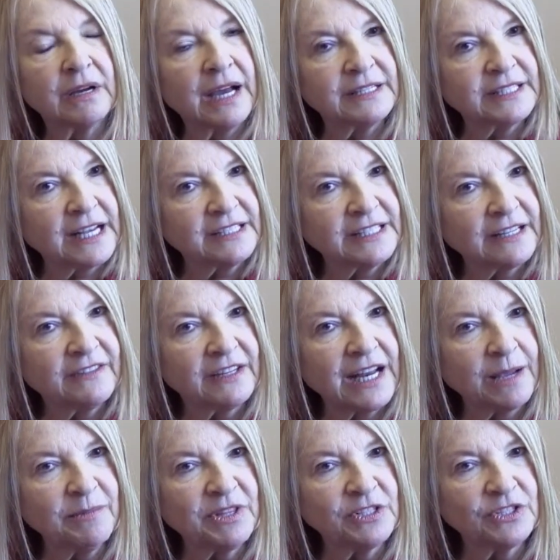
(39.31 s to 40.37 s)
as I said, the
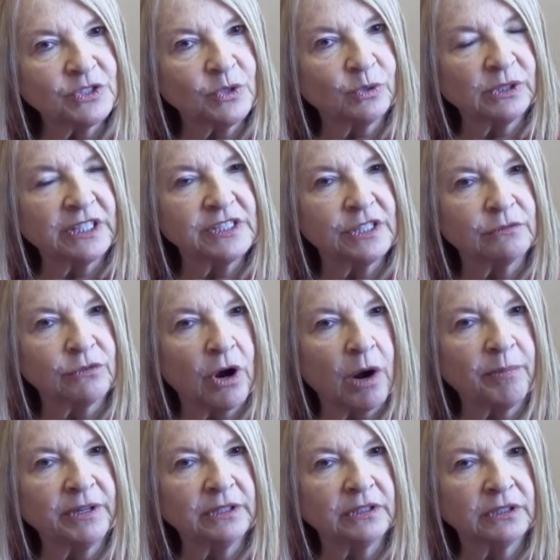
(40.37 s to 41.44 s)
name of the school is the
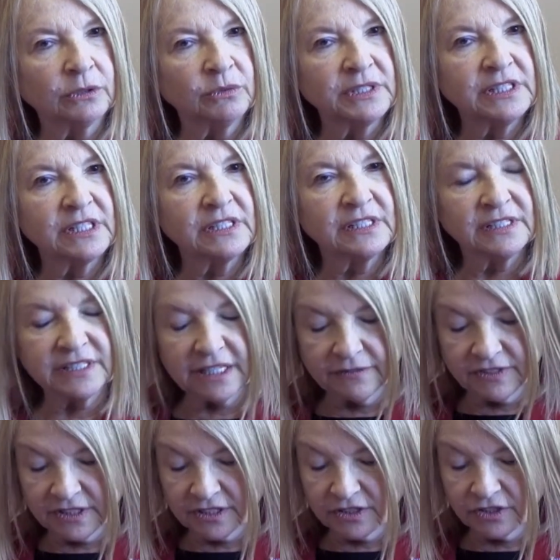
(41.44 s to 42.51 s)
Robert Louis
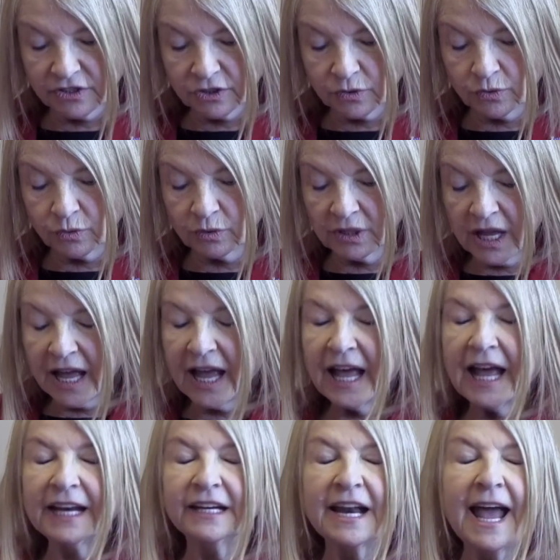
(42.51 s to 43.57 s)
Stevenson School,
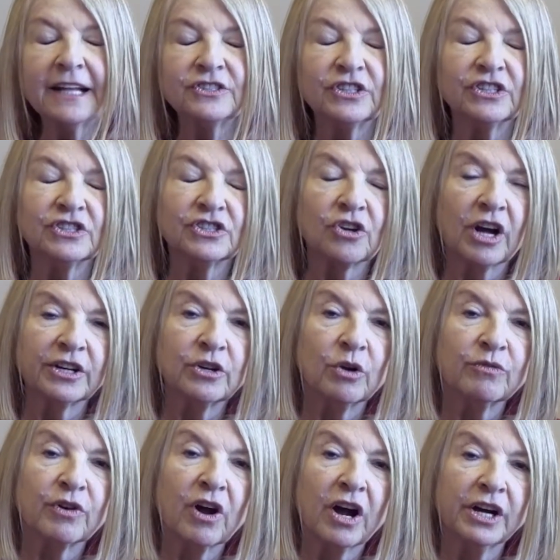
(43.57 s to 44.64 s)
and it actually started
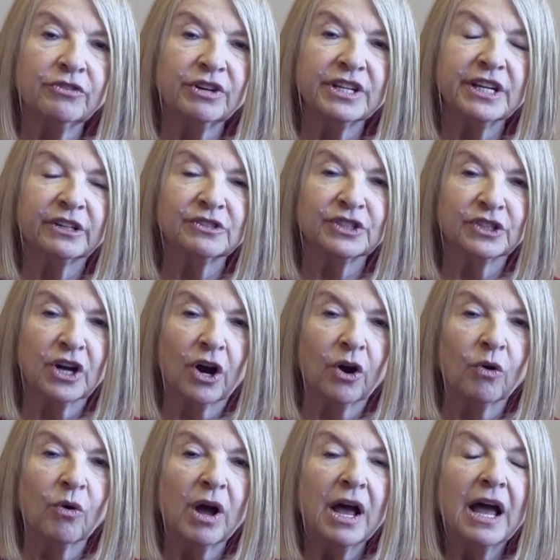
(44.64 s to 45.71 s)
over 100 years
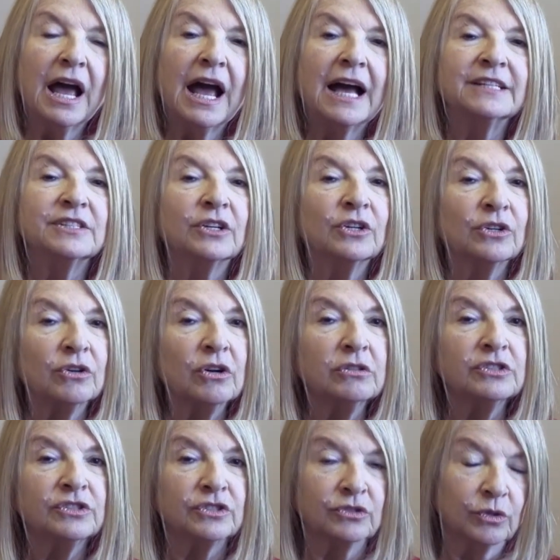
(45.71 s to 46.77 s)
ago as a
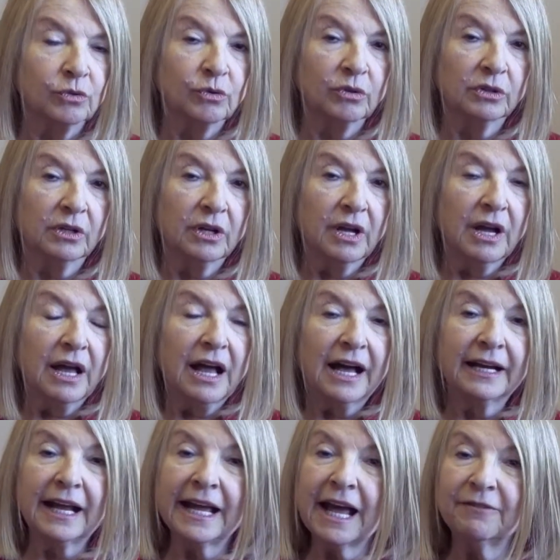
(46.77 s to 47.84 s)
girls' school.
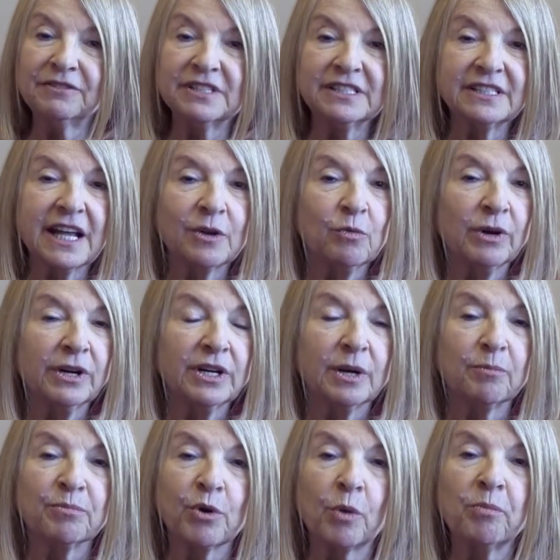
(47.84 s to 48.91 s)
And I have to say, what an
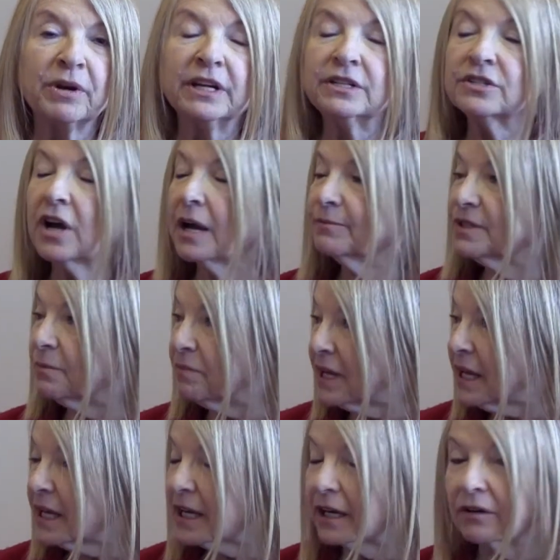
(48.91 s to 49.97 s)
appropriate time to be
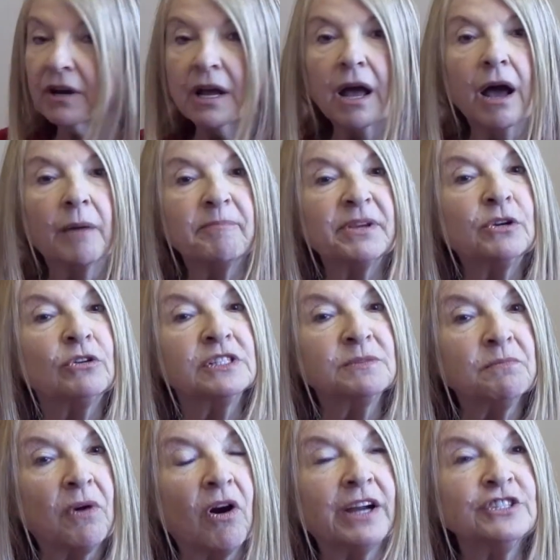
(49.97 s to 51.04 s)
here, because
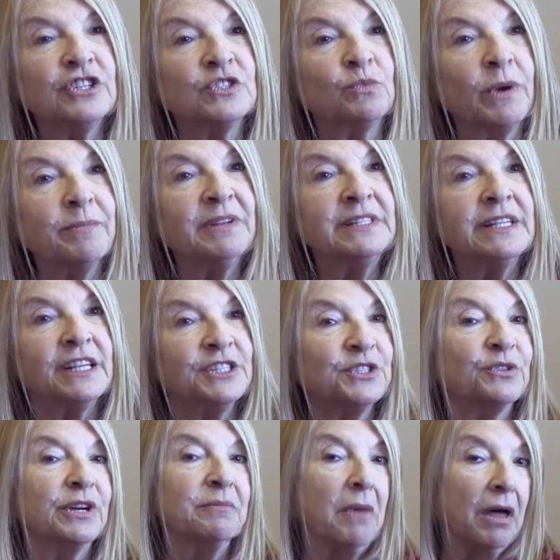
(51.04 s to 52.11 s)
March is Women's
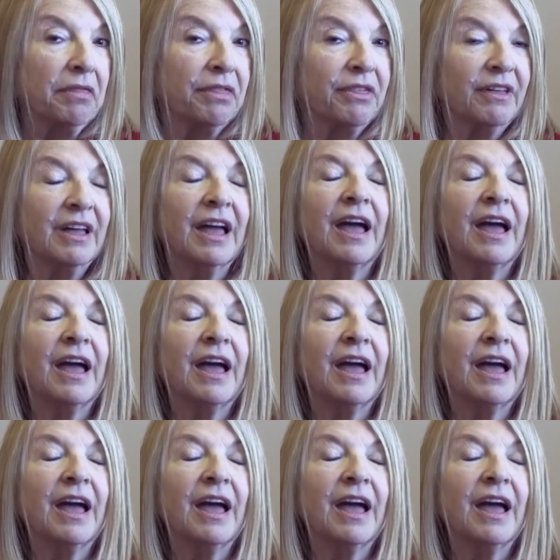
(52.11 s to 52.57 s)
History Month.